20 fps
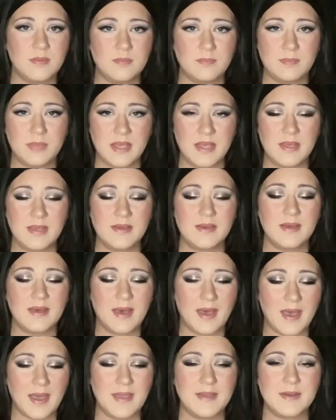Being a
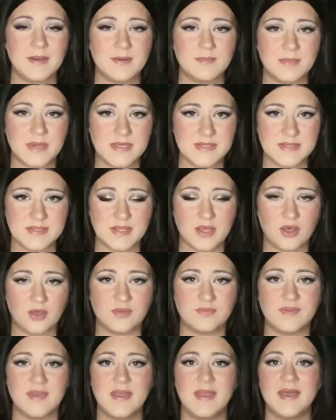hiker
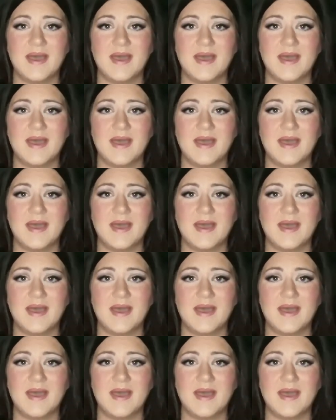myself,